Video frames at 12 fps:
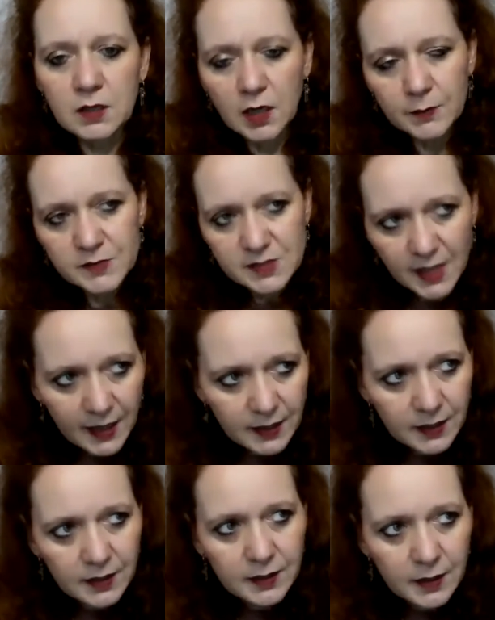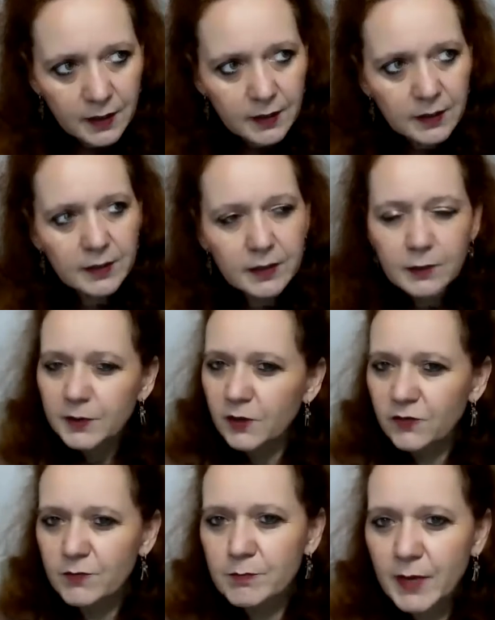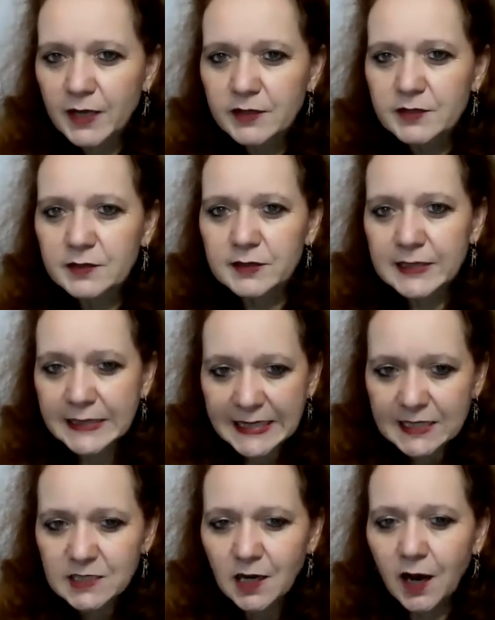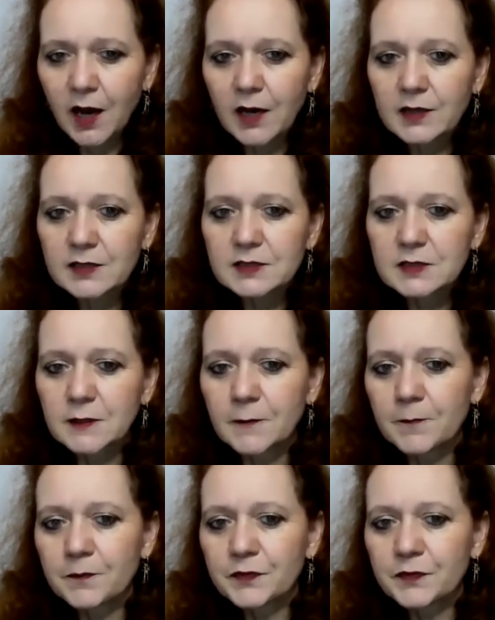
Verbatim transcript: comes that little bit of mental detox,